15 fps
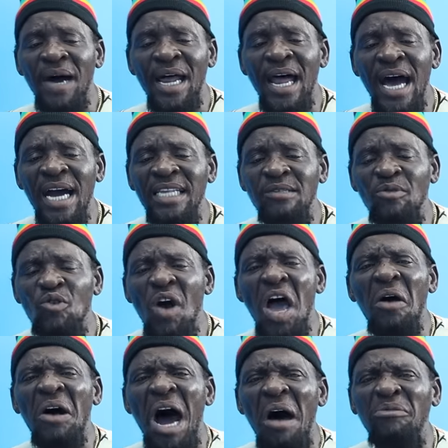man asked me,
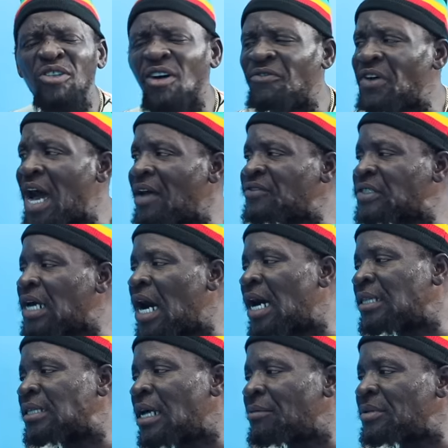where am to Vybz
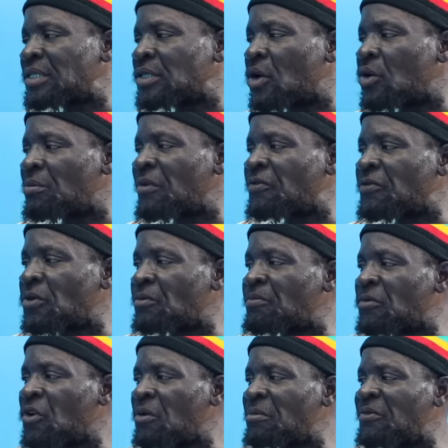Kartel? I said,
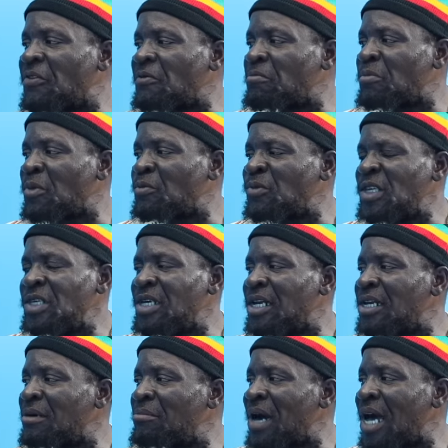I'm from
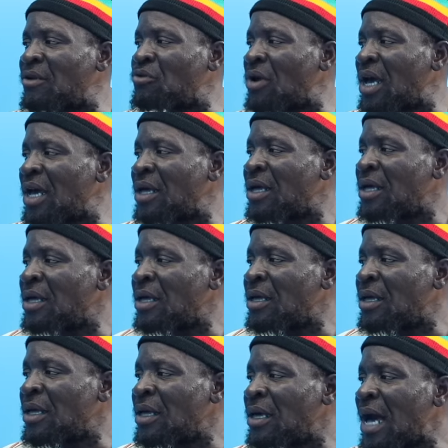eat the man well.
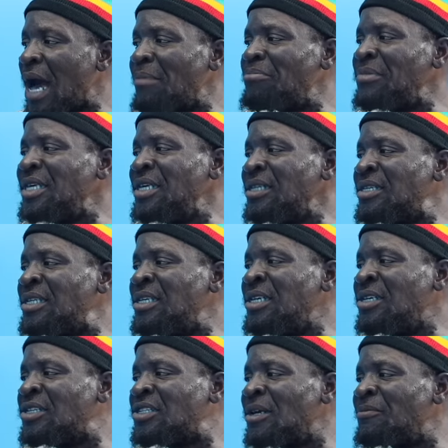And me
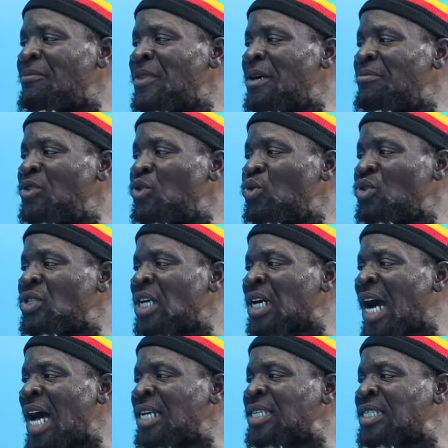teach him the music
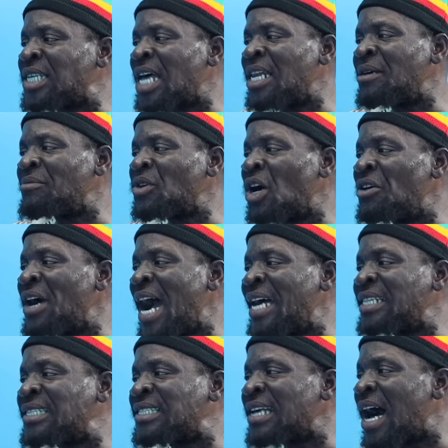and send him the
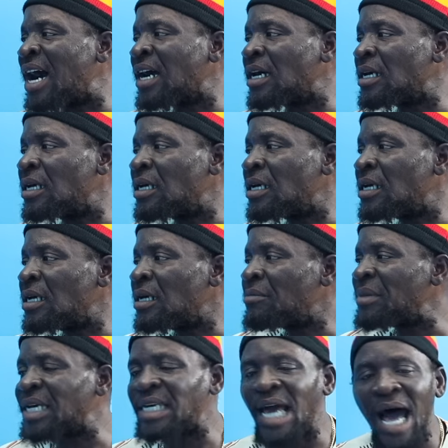right song.
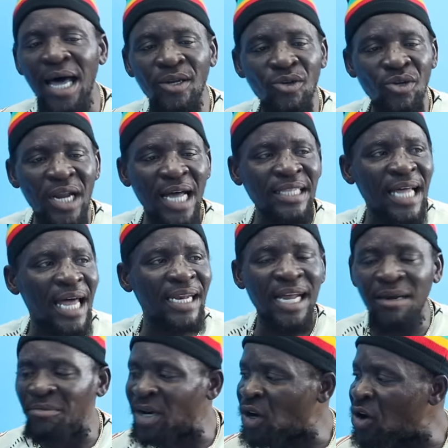I can't do that and
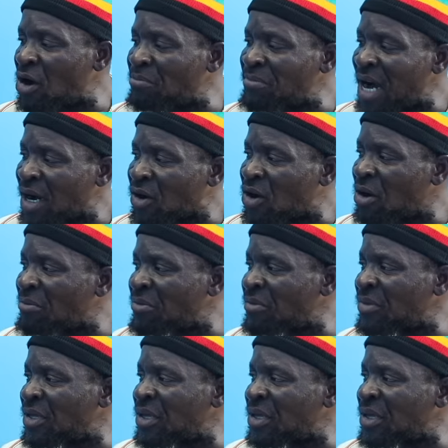then me come back come